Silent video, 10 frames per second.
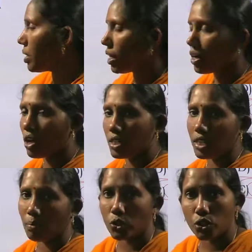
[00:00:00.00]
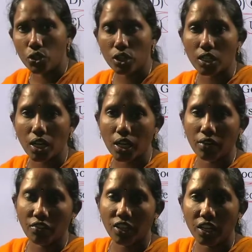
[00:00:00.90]
are not supposed to inhale.
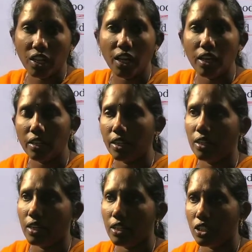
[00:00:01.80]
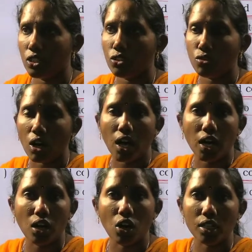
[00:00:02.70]
If we inhale, it reaches to our
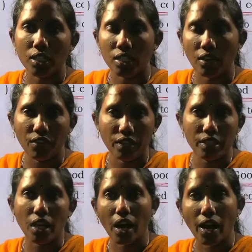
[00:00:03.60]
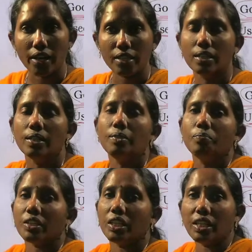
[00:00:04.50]
lungs, it affects our eyes,
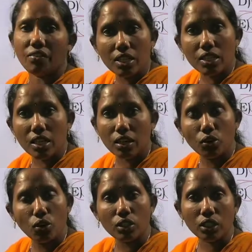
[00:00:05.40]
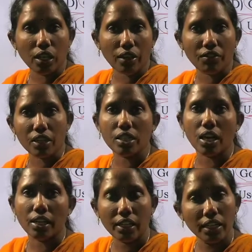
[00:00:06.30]
it affects our throat, it affects
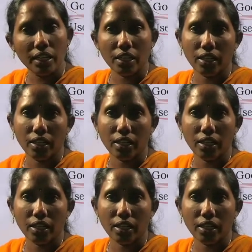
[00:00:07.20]
our ear,